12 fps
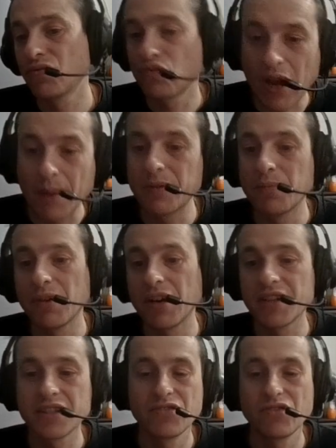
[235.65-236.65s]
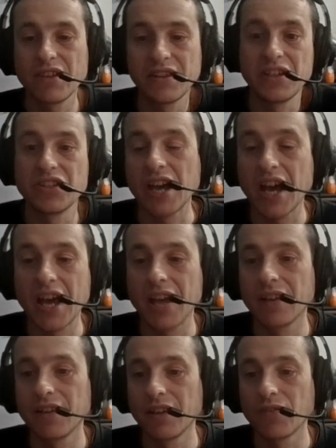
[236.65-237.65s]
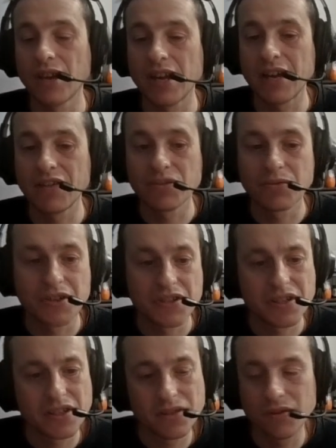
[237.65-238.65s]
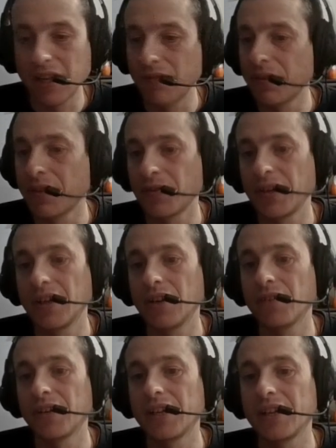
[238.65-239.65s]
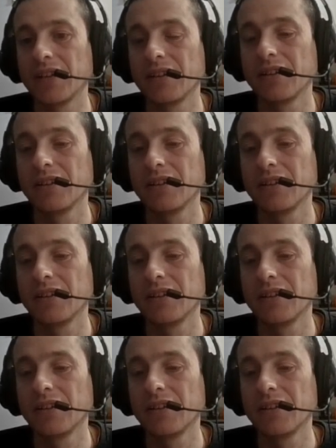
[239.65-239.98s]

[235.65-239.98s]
grab the box, and then die like right afterwards. Level 3 already.